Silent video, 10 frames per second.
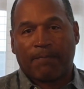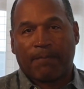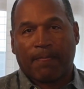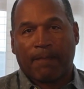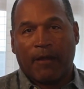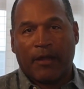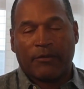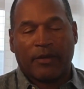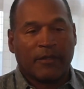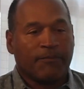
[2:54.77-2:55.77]
He won the
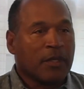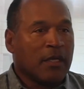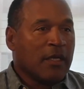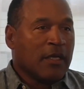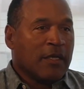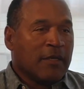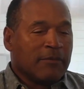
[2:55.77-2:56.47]
Heisman Trophy in